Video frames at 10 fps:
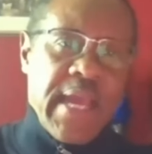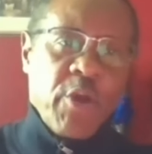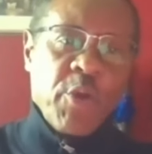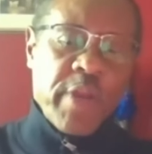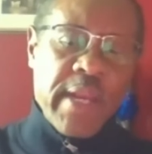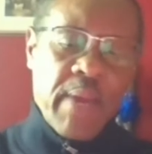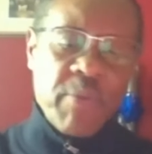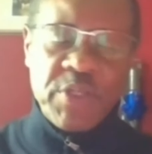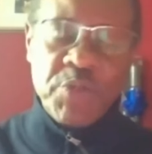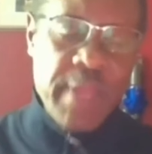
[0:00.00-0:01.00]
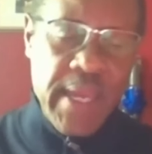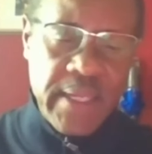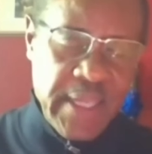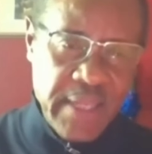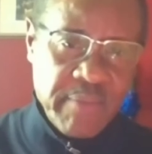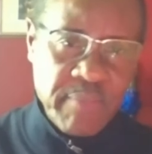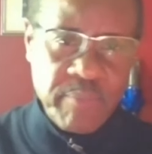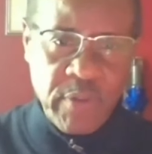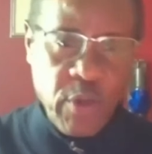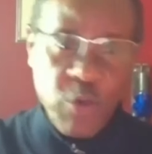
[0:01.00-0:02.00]
I don't know that I would do that again.
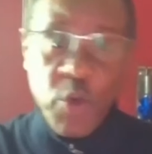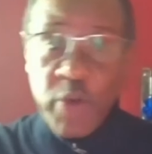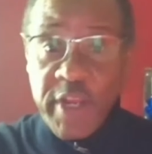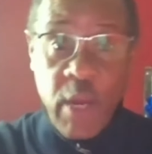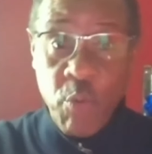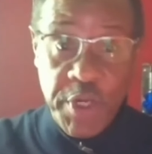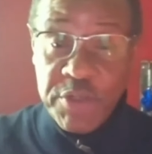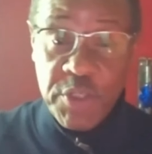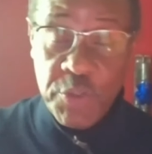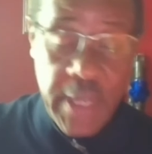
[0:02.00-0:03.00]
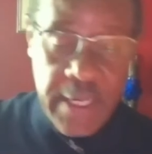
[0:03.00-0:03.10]
Don't know that I wouldn't do that